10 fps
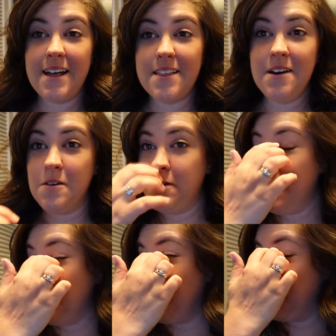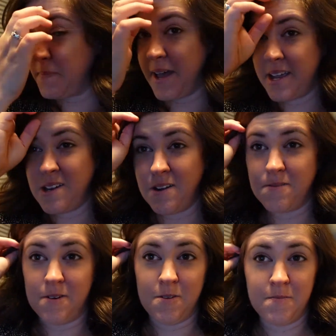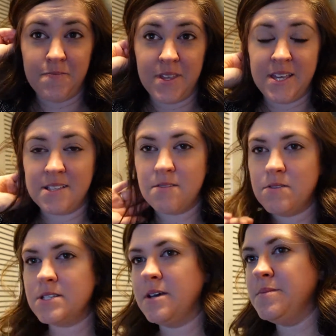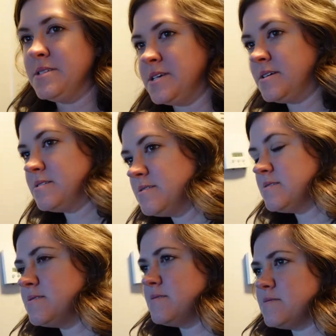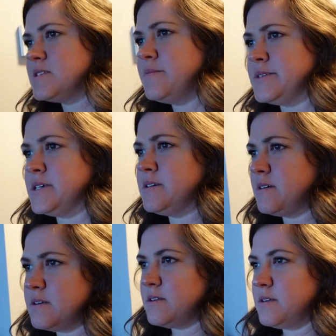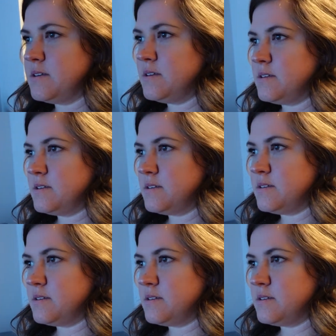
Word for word: Hello, we are back in her room. It what time is it? What time is it? 7:15.